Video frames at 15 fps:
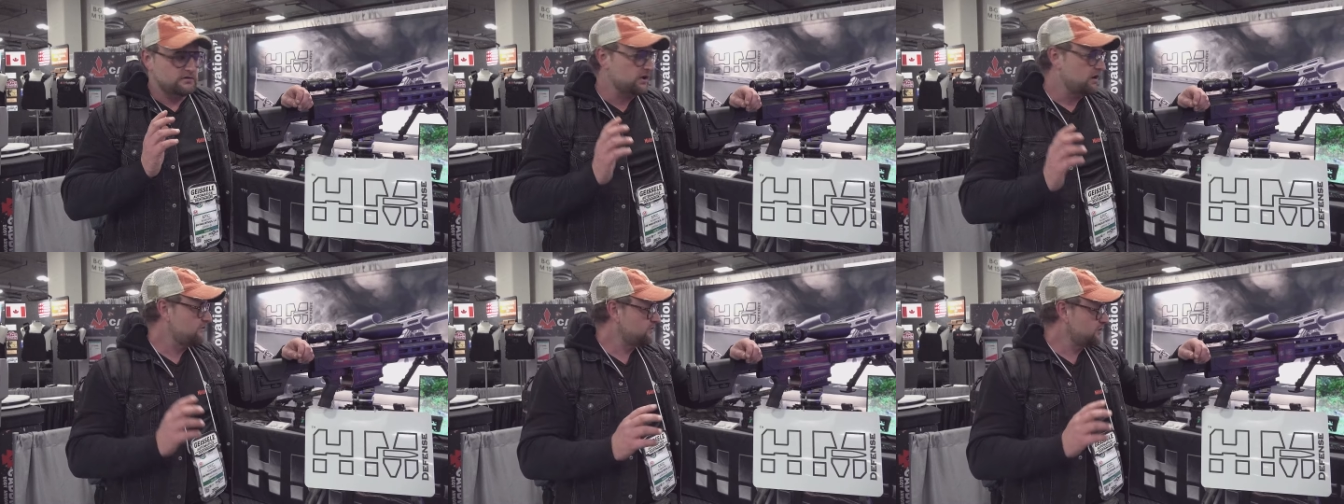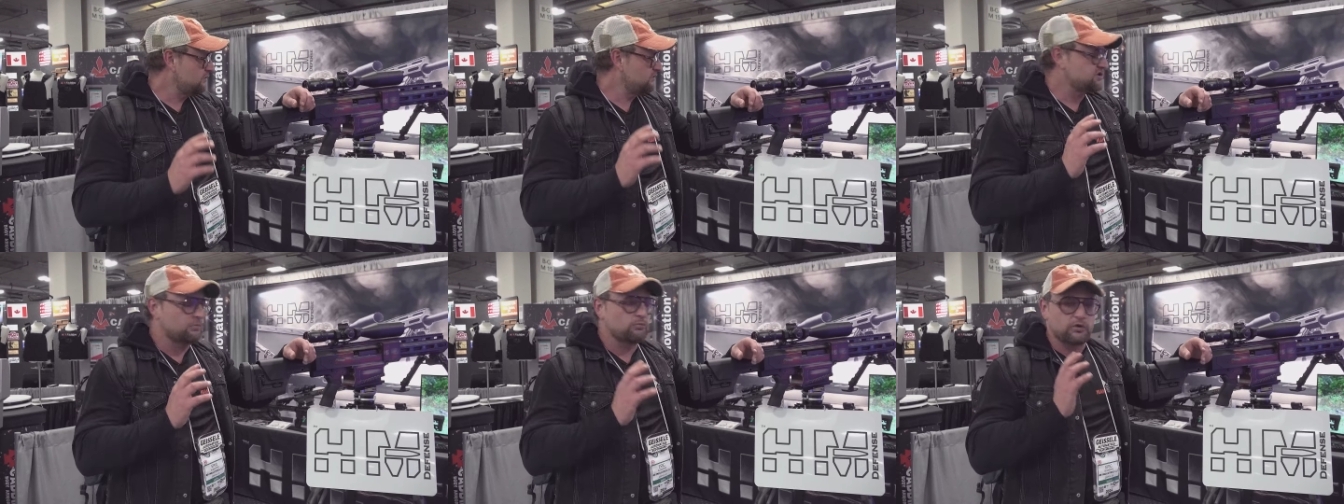you know,
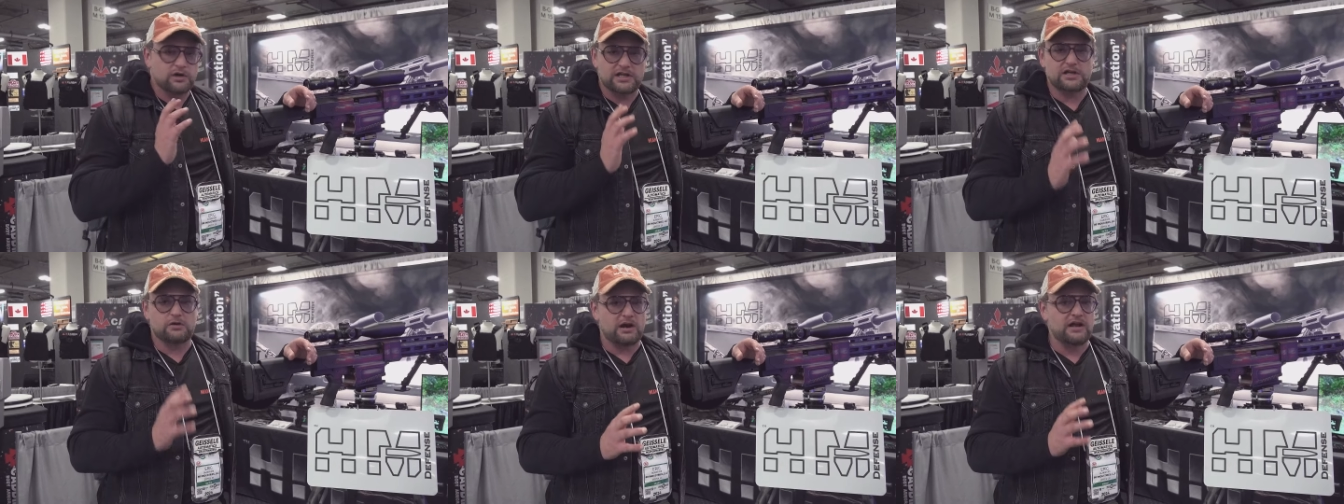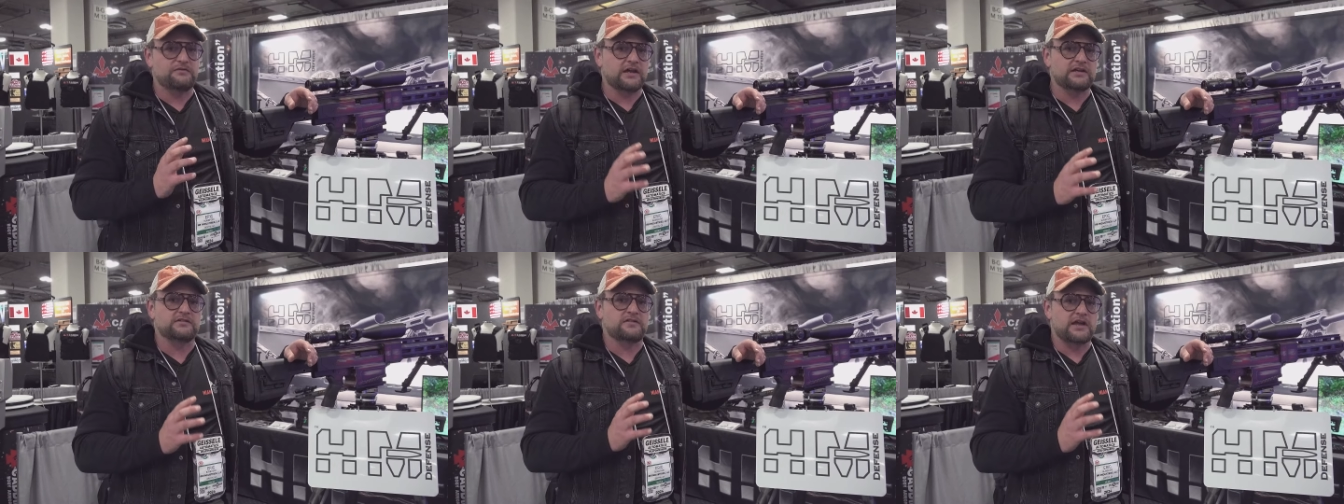doing some really great
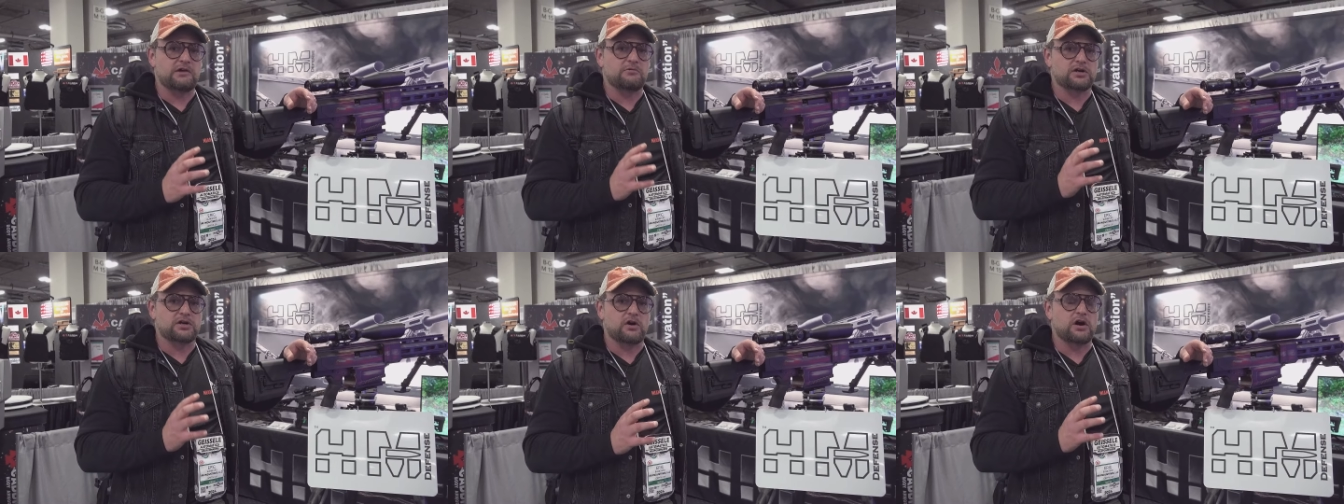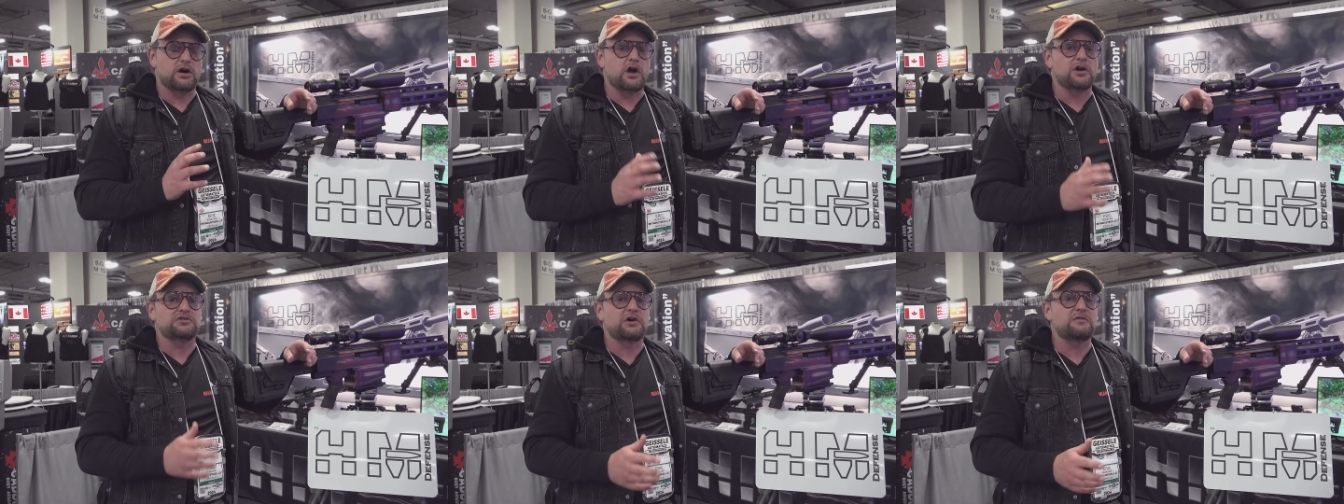things in that
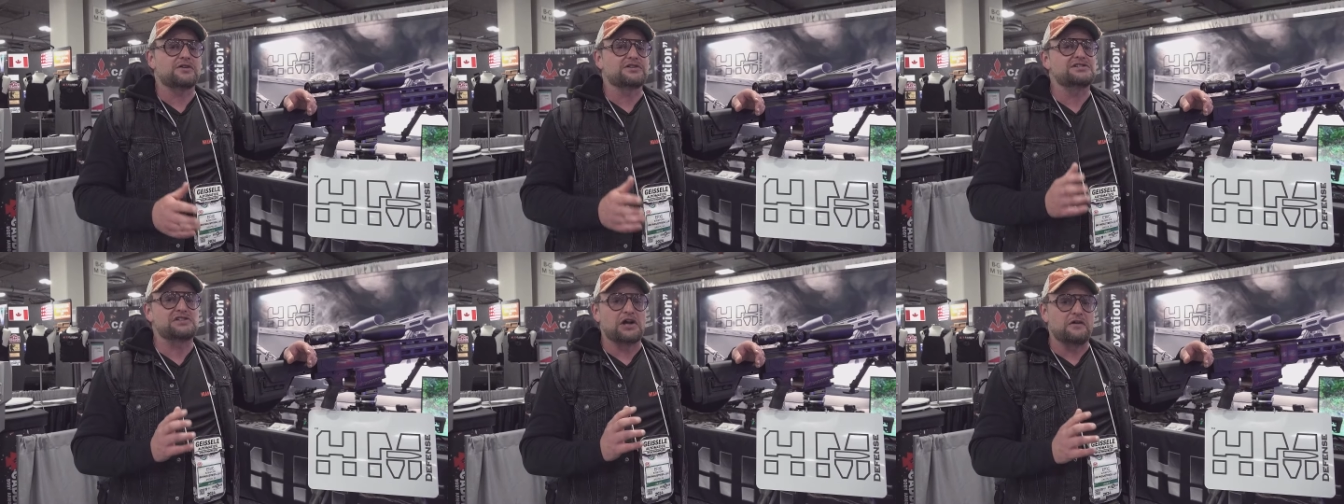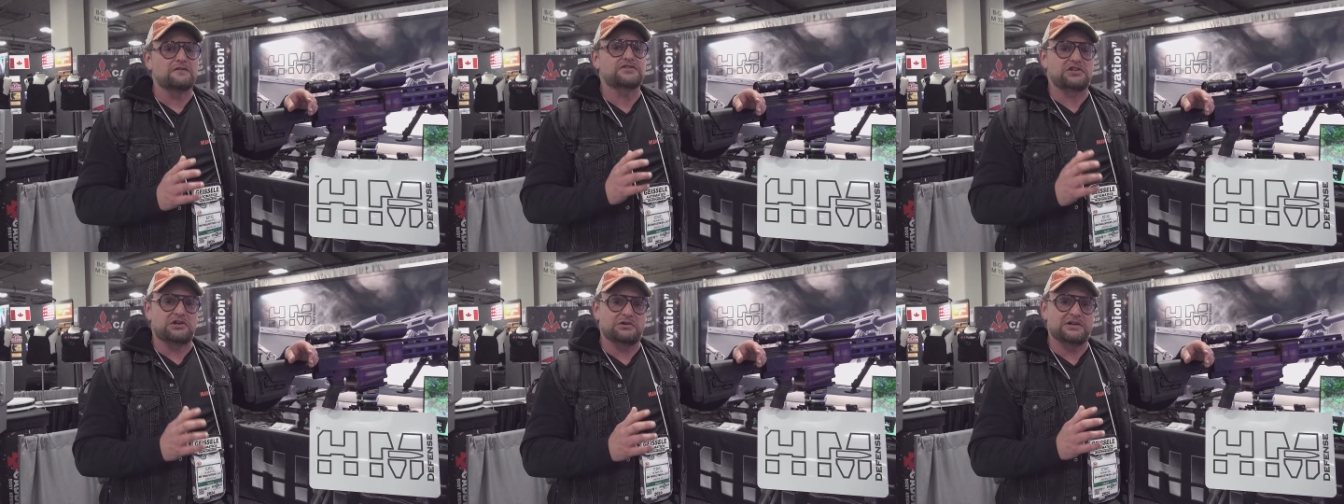regard. Also, their
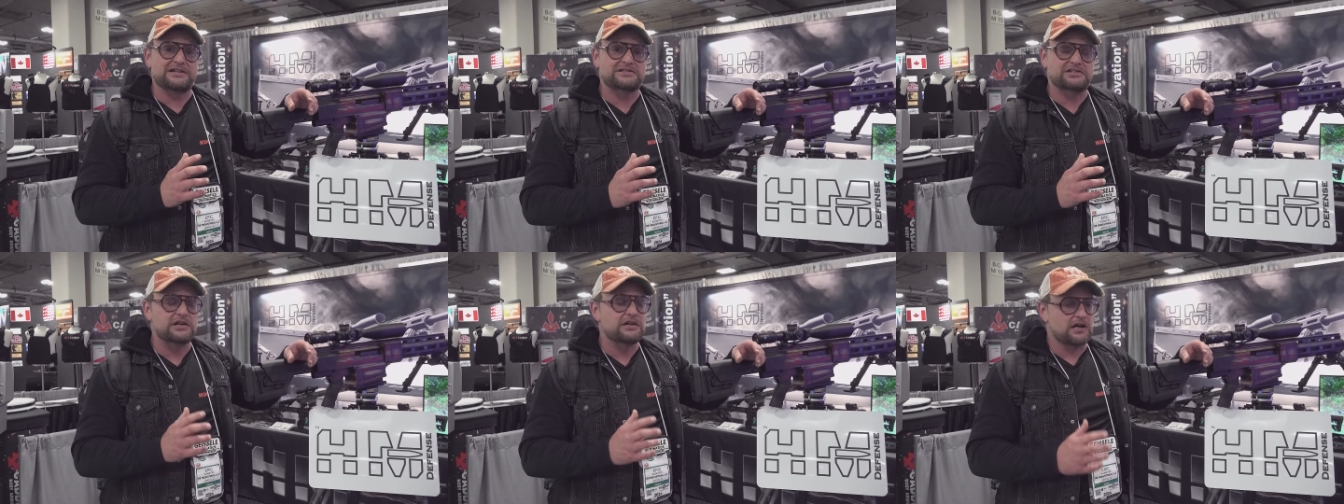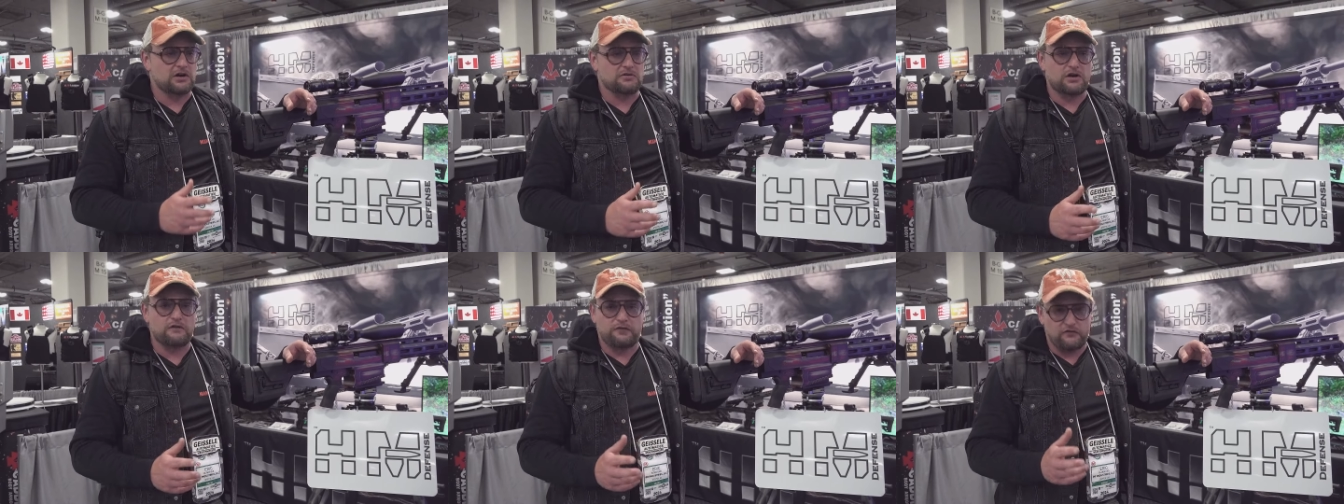Stealth Series, I
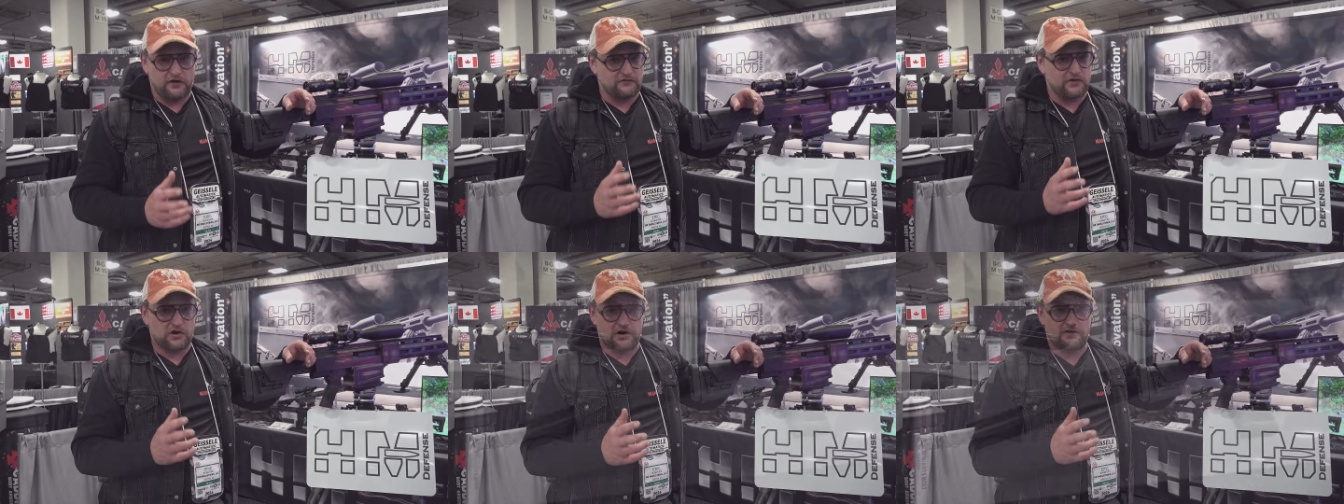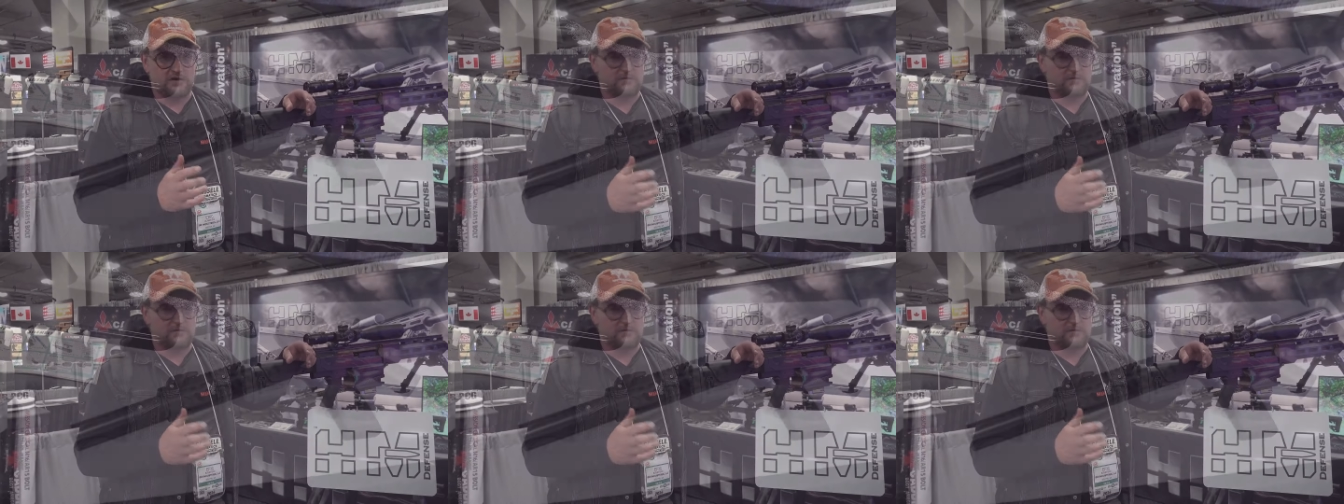don't know if you've ever heard